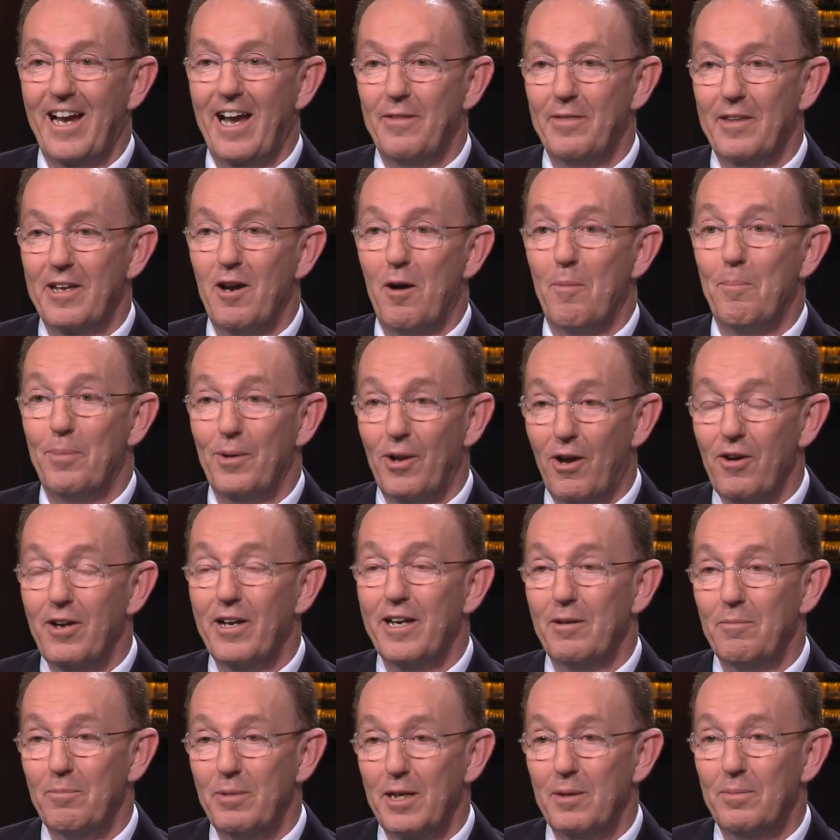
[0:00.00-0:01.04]
And they are
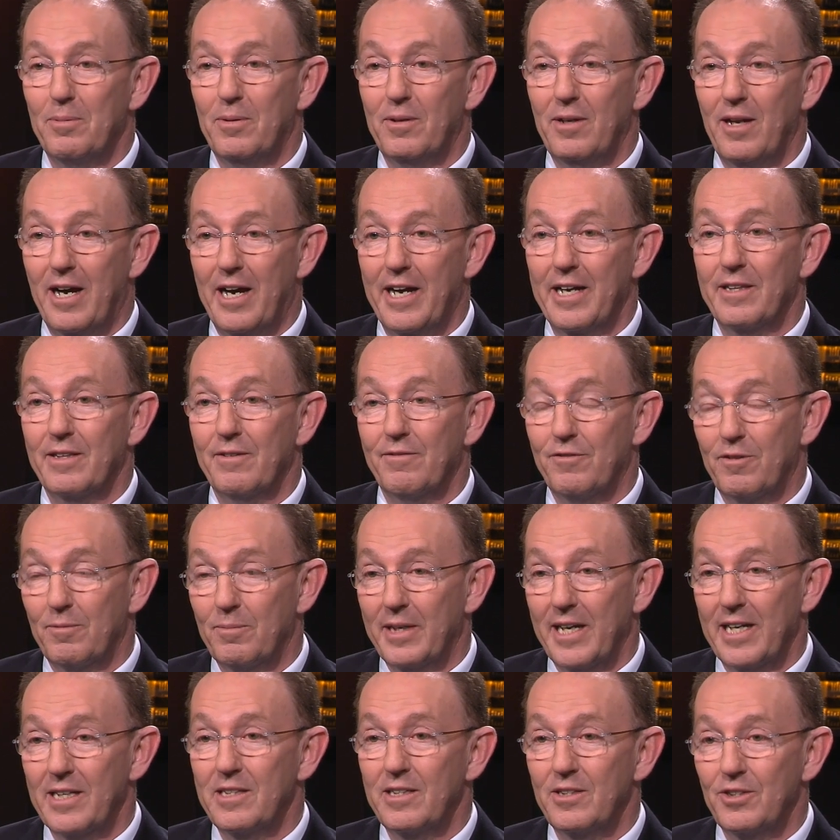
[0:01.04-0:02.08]
blocking people either from
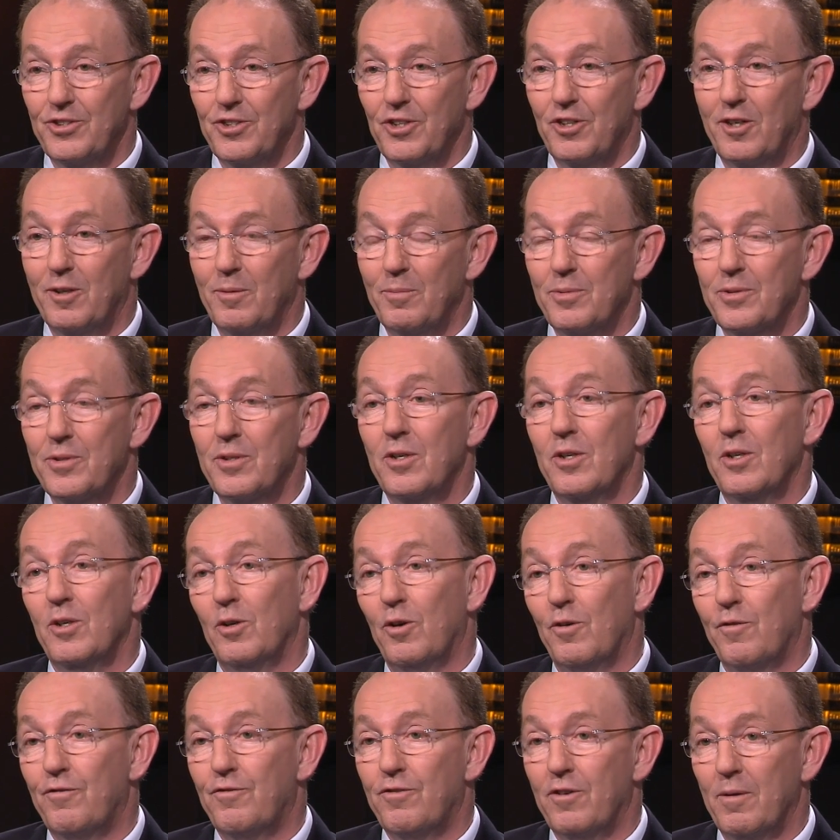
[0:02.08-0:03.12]
getting jobs
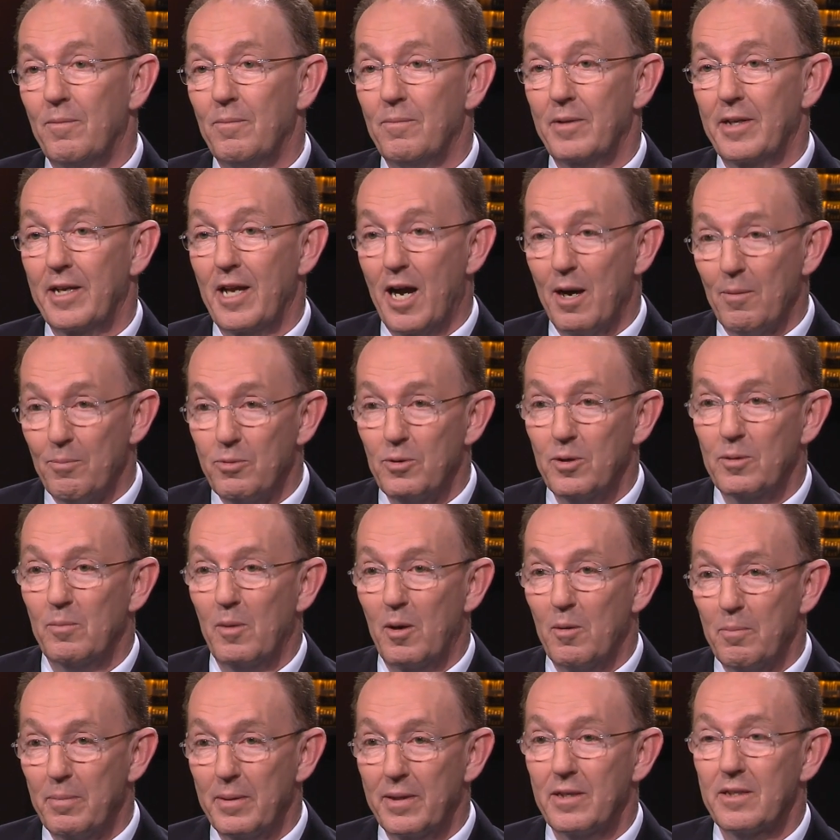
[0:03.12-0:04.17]
or from the upward
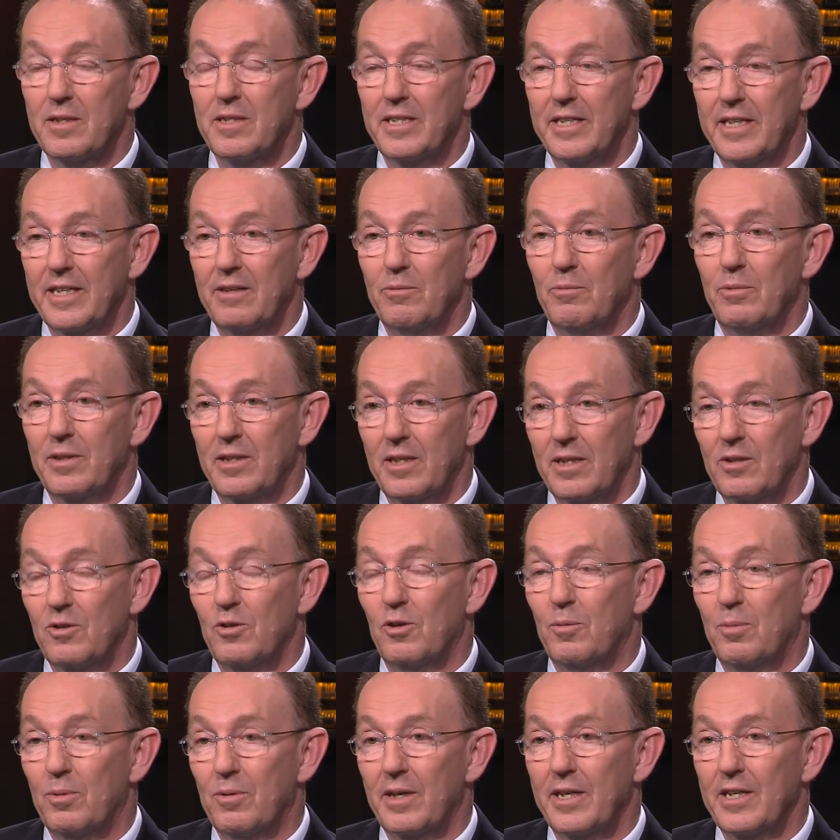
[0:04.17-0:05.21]
mobility within
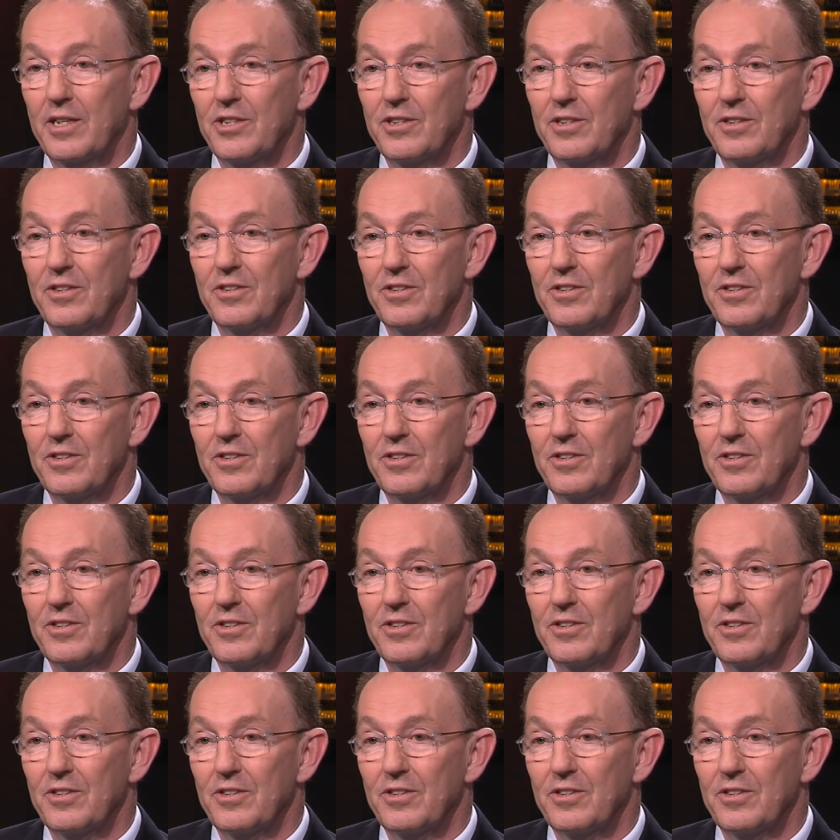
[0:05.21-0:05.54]
corporations.